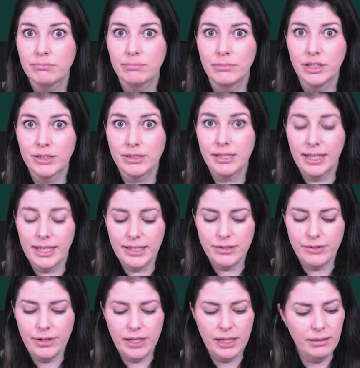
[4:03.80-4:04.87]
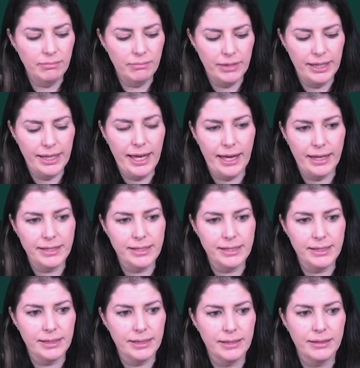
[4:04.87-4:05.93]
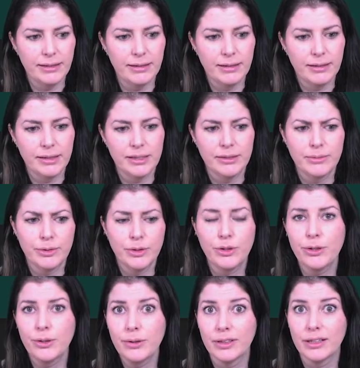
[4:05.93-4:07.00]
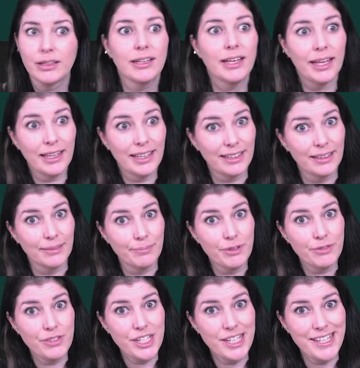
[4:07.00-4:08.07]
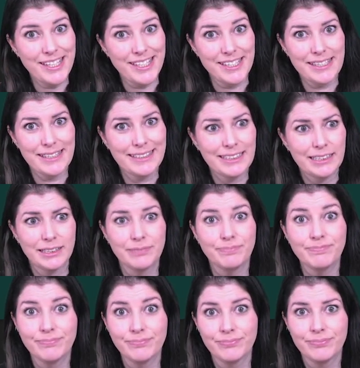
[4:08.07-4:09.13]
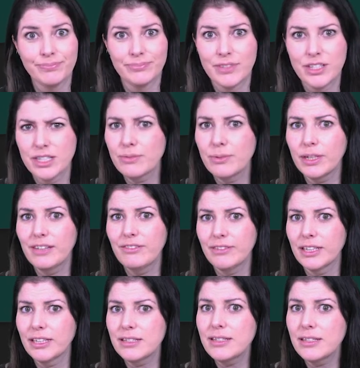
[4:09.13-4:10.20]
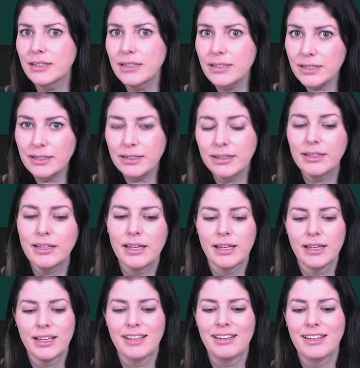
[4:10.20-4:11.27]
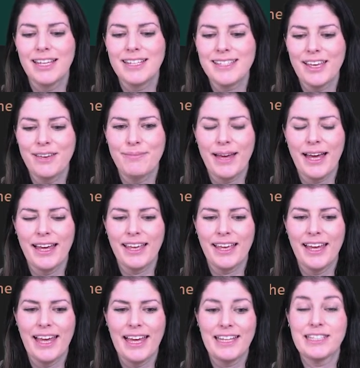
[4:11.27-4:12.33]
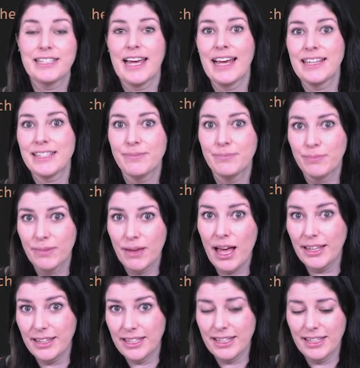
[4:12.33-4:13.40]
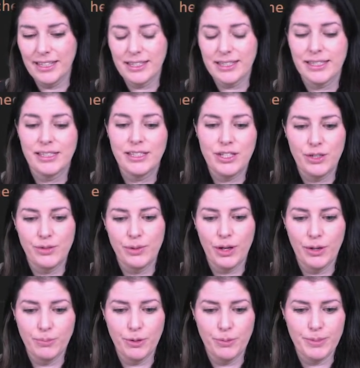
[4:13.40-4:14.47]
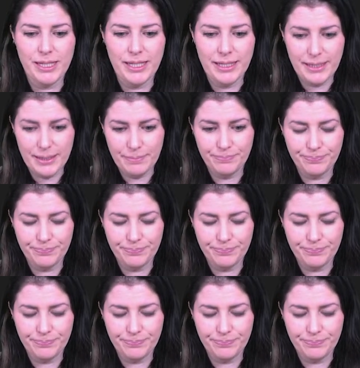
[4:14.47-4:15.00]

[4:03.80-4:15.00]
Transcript: Looks like it's running. Yes. Cool, I get a lump of cheese. Just what I fancied. Let's go back and add some other things to our properties.